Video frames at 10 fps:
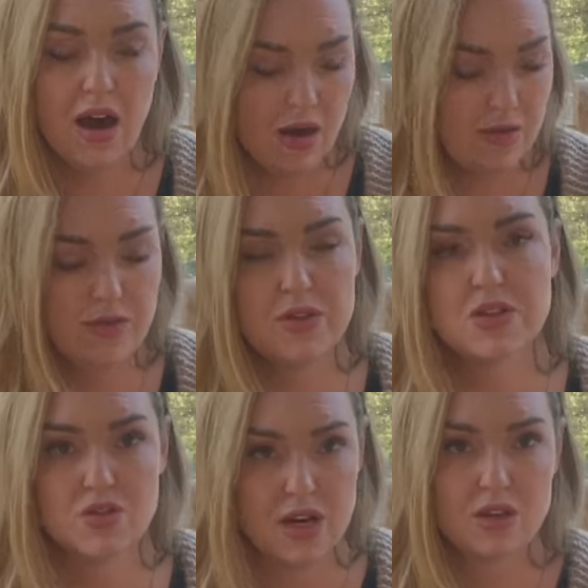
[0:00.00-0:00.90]
of the
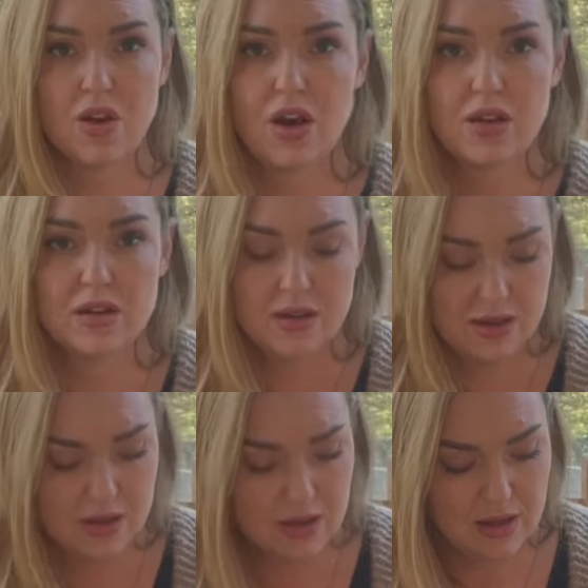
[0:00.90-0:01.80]
strength card,
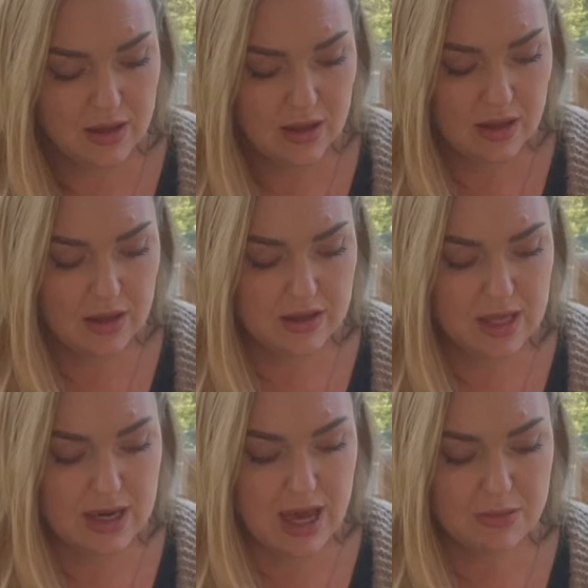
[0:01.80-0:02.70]

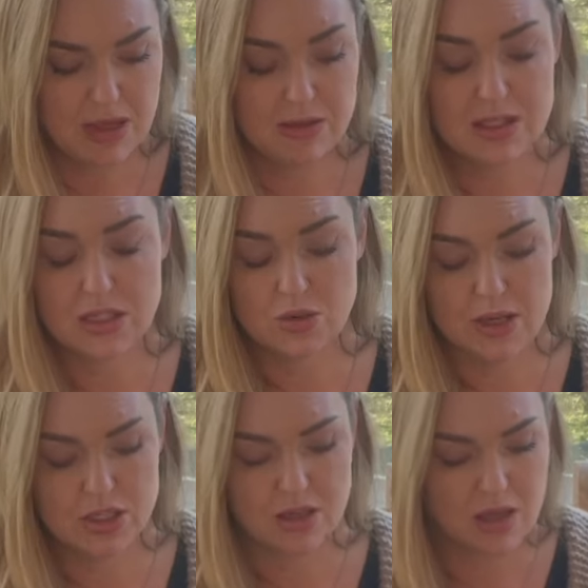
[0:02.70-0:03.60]
the anatomy of the
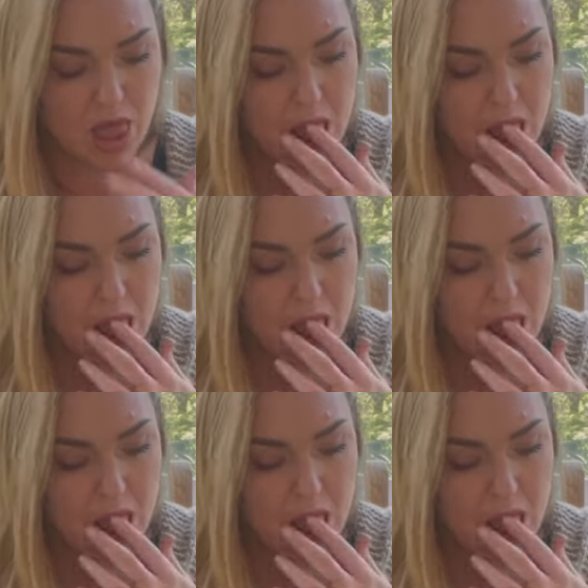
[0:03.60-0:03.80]
situation.